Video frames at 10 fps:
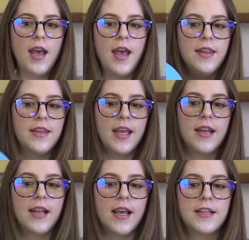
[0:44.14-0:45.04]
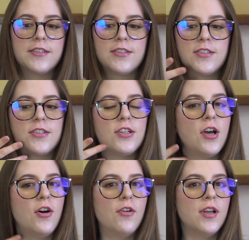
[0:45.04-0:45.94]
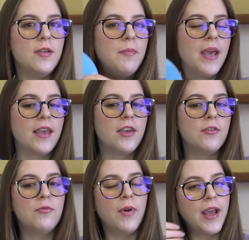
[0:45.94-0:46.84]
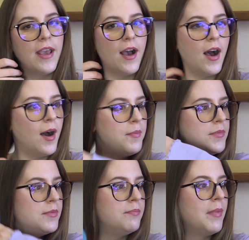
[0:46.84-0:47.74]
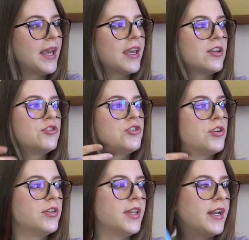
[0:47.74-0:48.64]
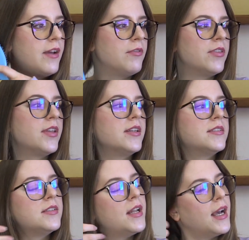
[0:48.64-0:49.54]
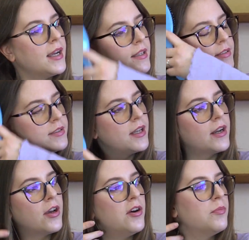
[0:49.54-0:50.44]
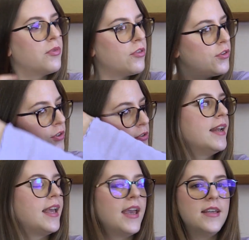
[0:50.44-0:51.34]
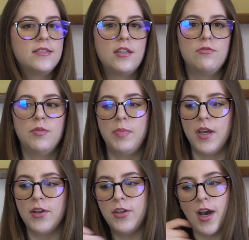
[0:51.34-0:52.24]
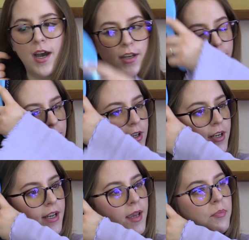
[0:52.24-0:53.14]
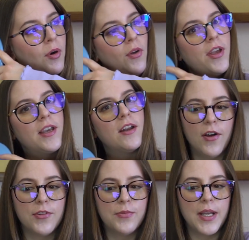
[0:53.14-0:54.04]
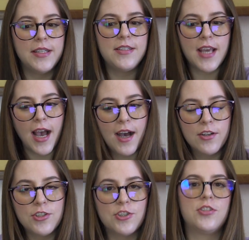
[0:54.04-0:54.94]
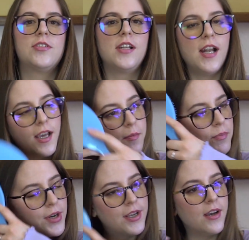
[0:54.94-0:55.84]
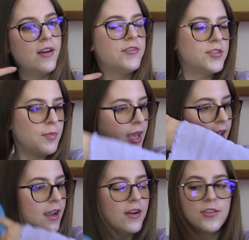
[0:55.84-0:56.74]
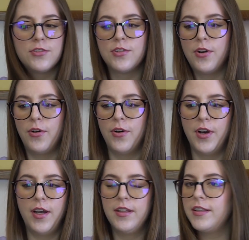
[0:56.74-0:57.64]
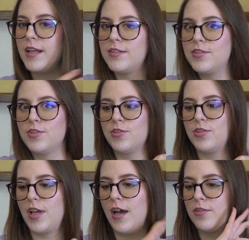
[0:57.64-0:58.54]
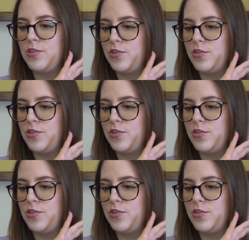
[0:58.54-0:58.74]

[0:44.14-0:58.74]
and then like slowly make your way up, making sure that everything is nice and combed through. In case there would be a knot, you're not like pulling it all the way down just to like break off some hair. So that's just how to